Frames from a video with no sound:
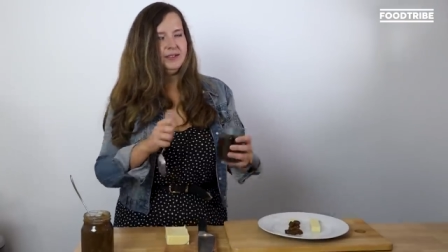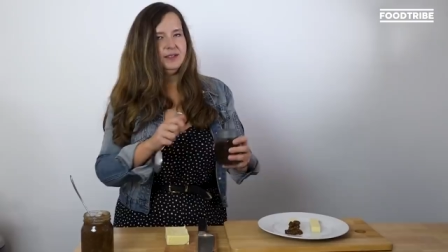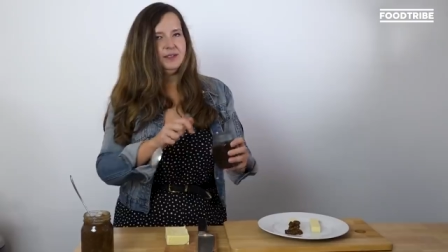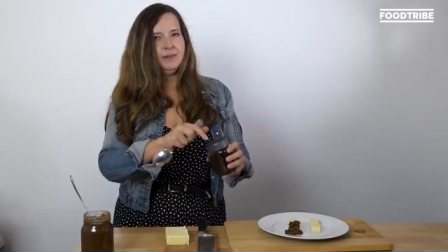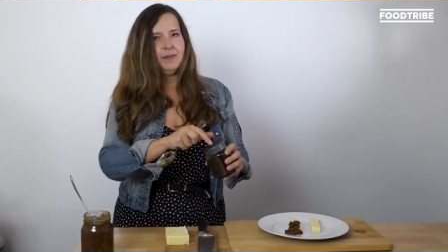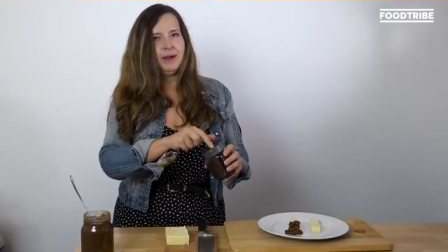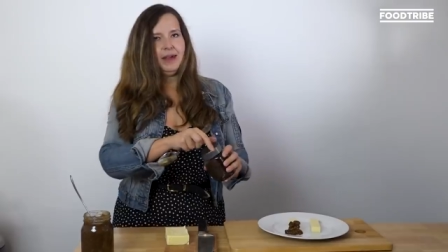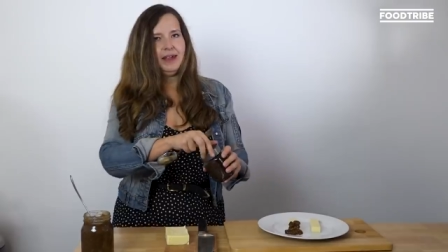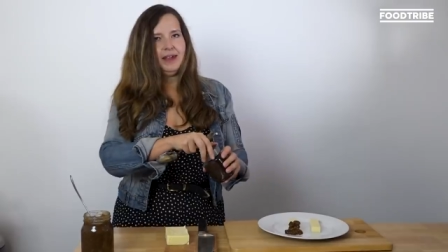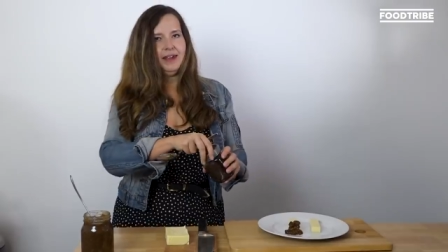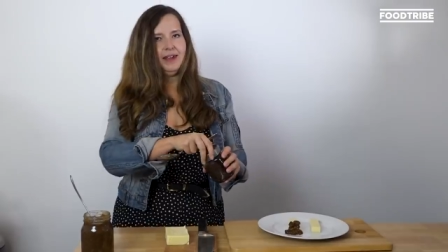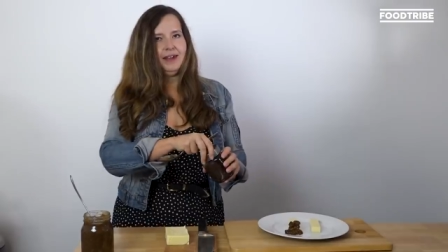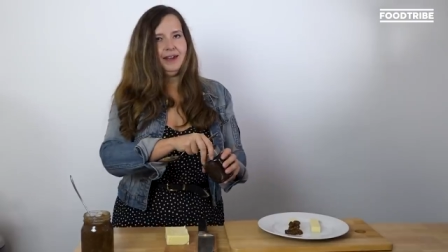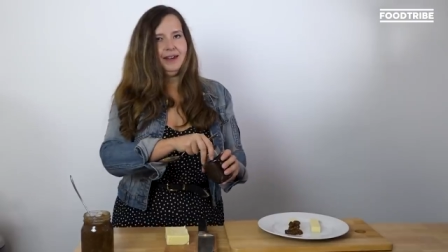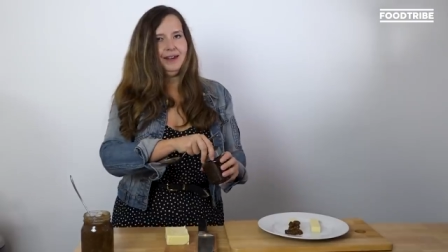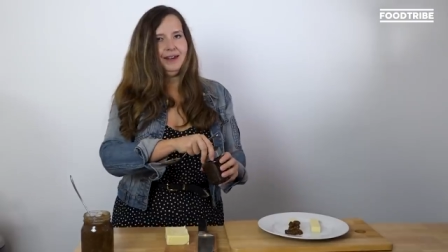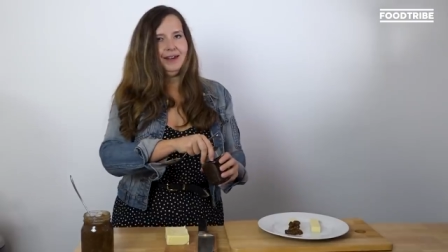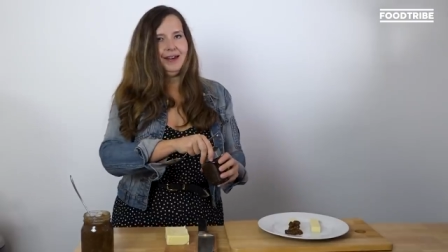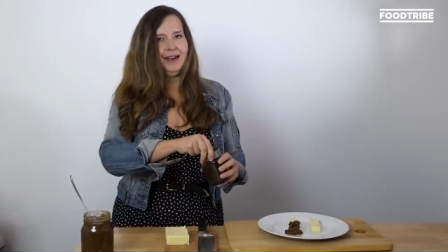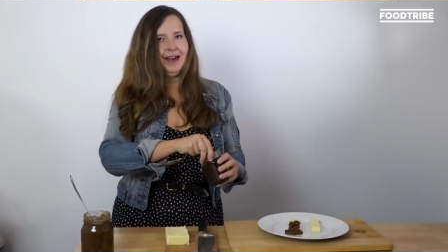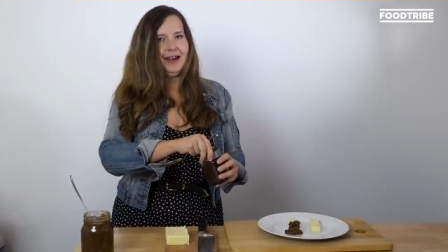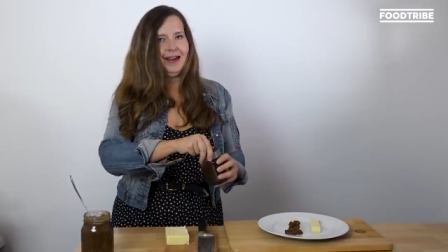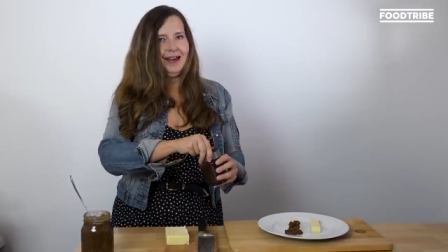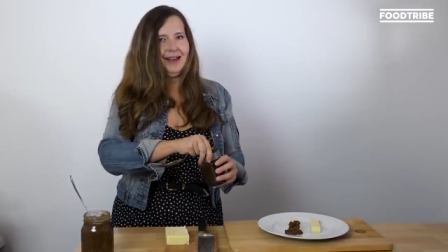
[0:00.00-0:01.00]
to make
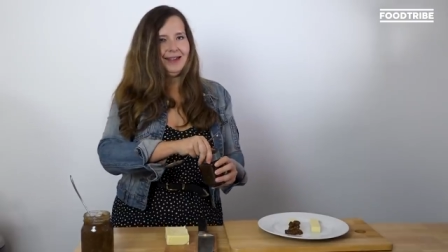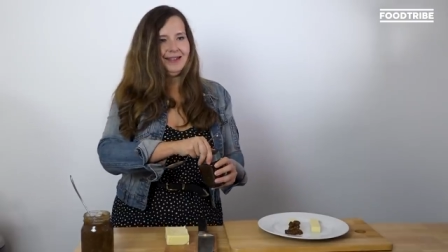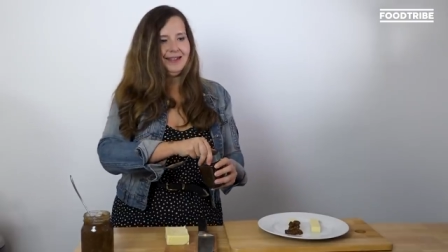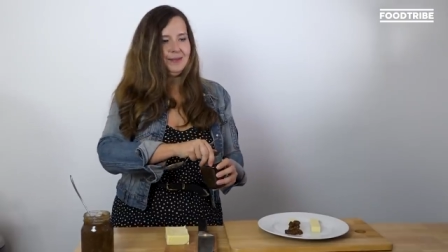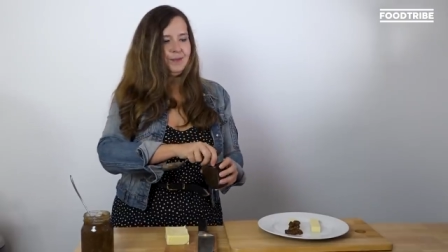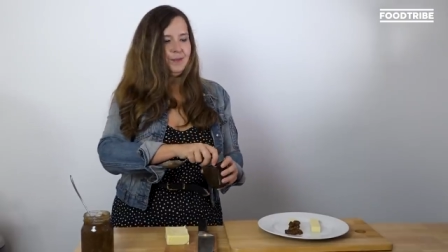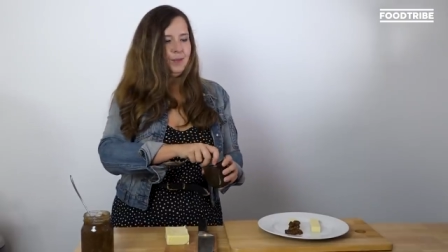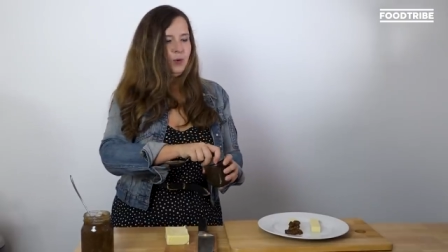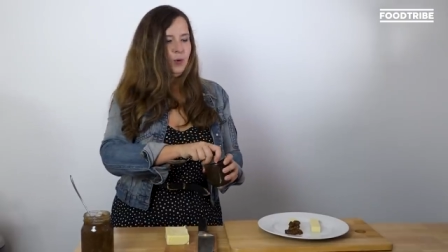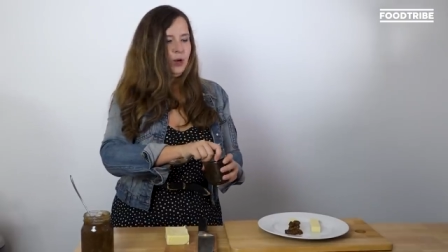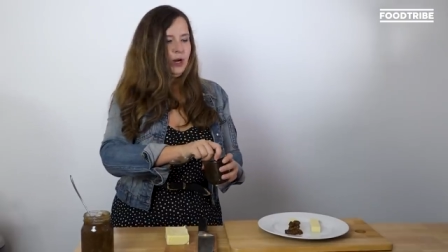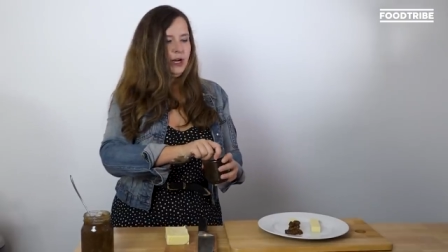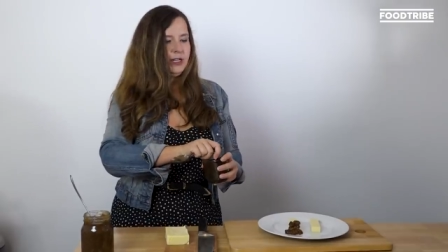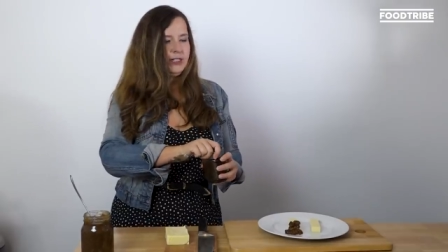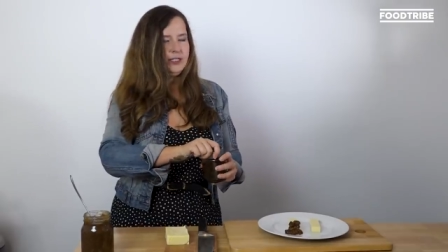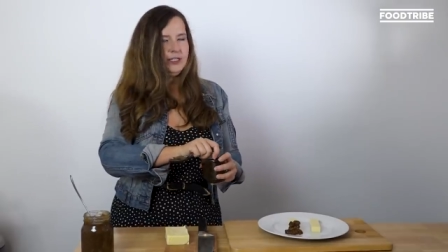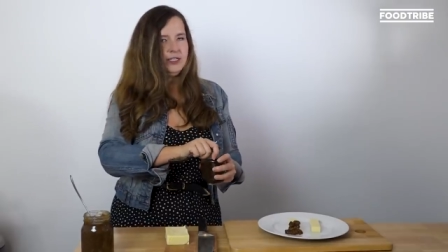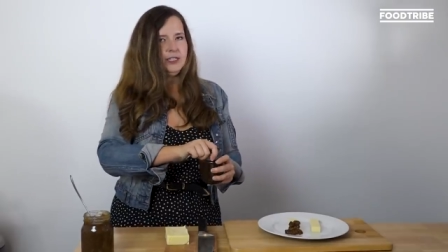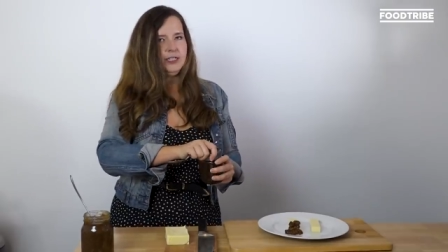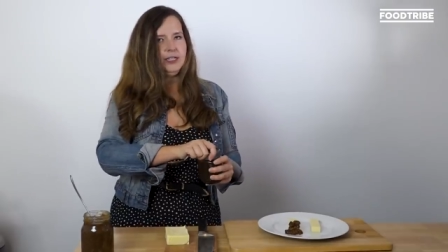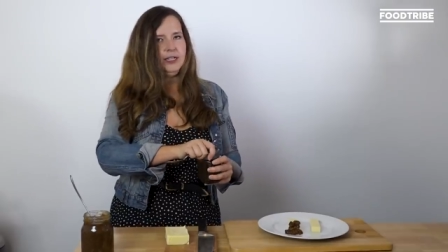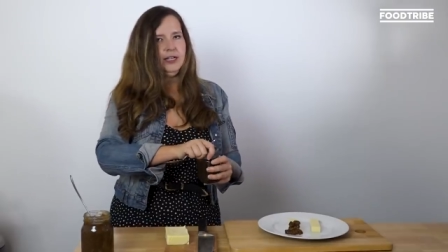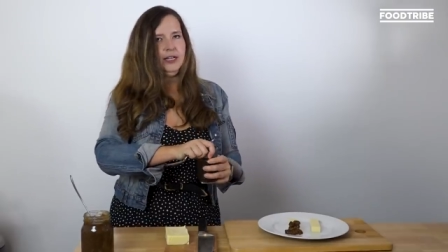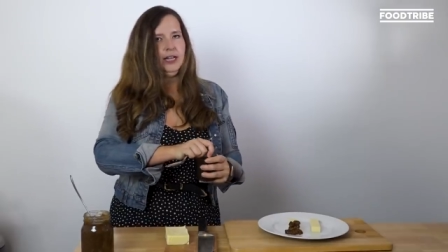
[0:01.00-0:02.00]
it as
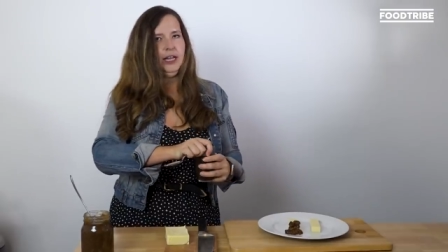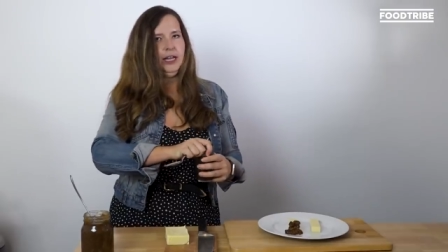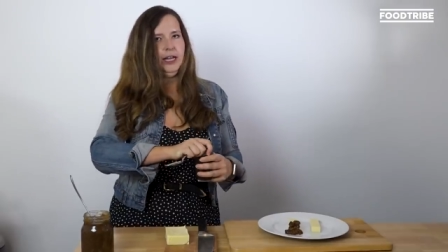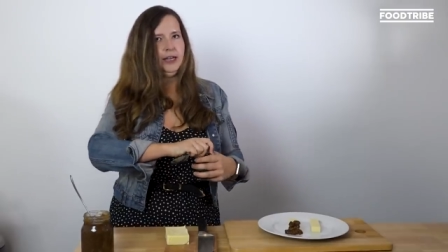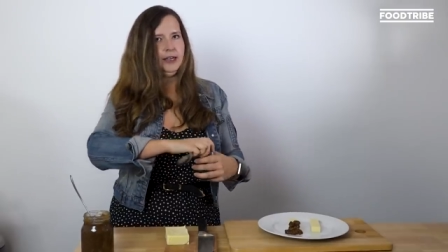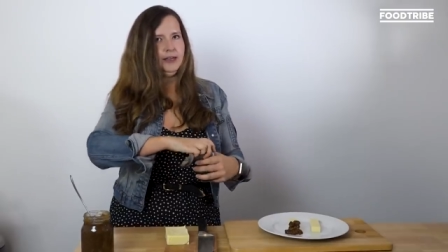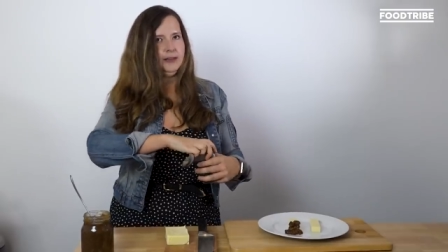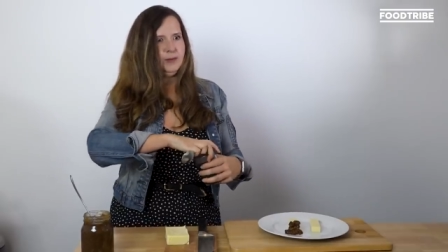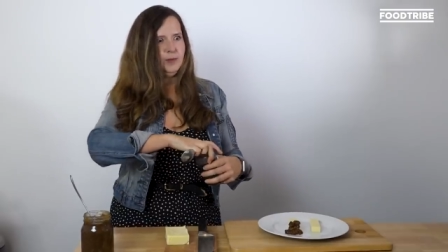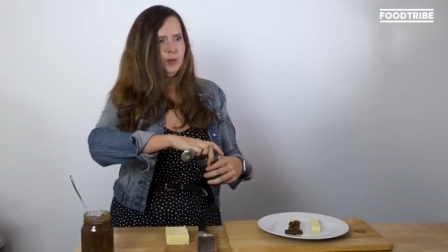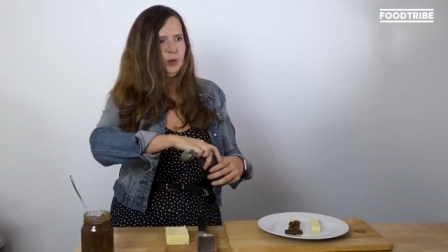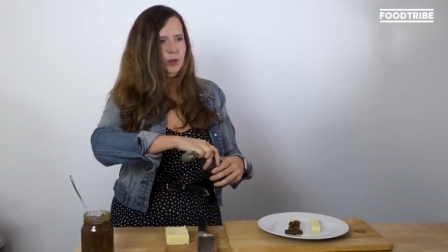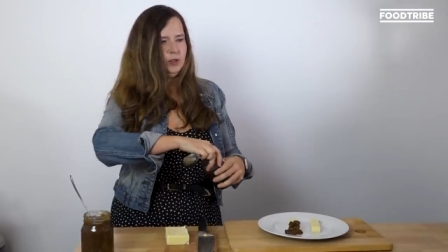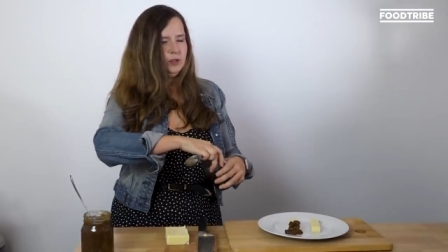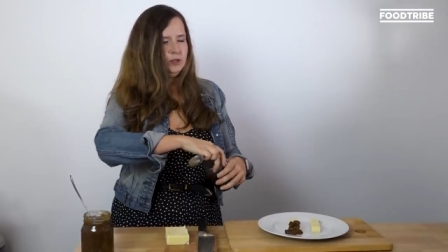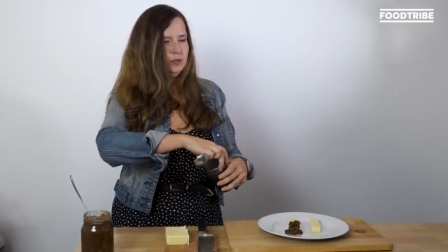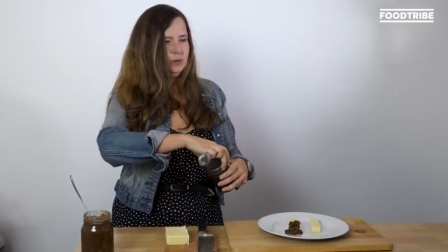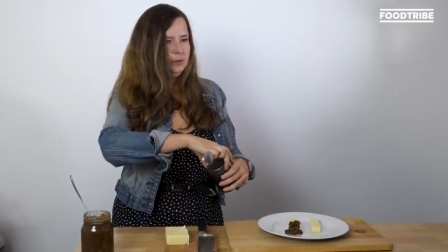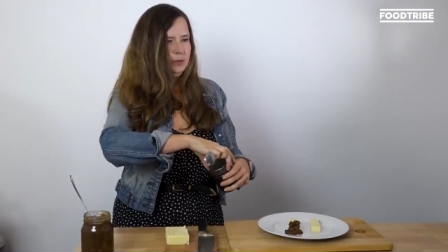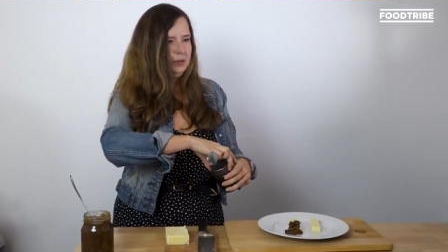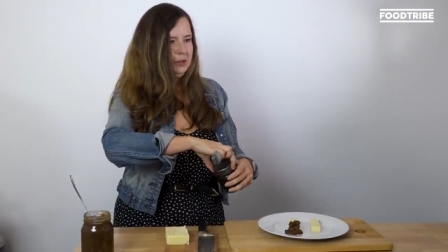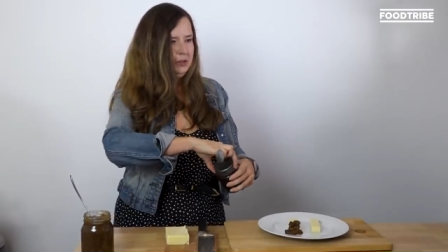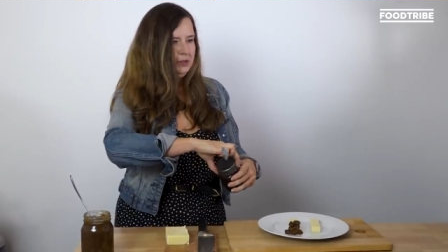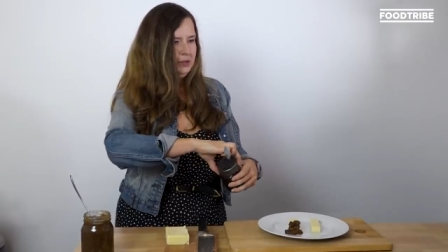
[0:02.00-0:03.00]
Branston like as
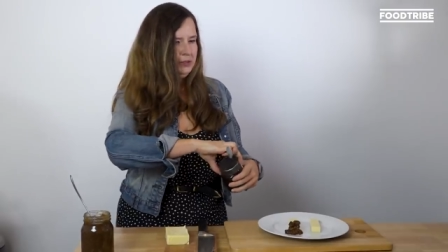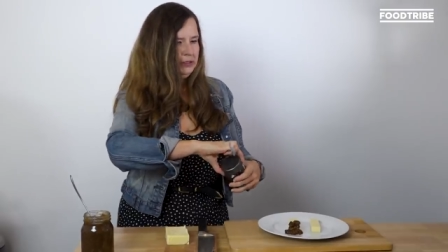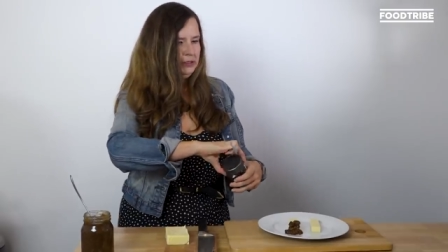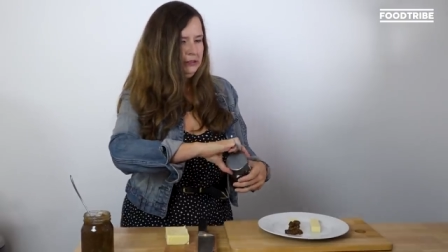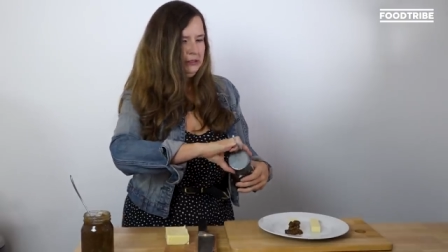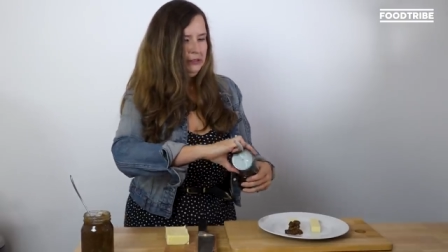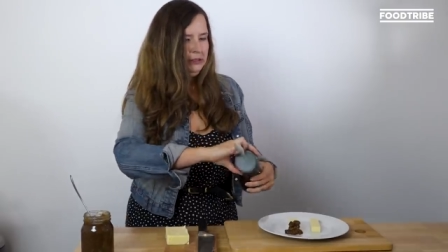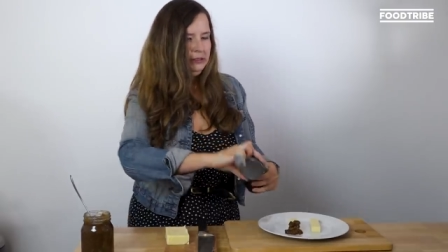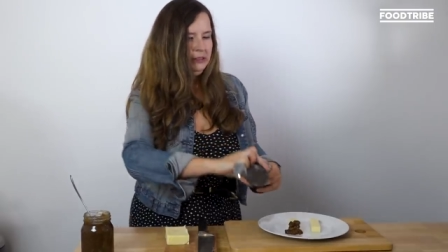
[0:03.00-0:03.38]
possible.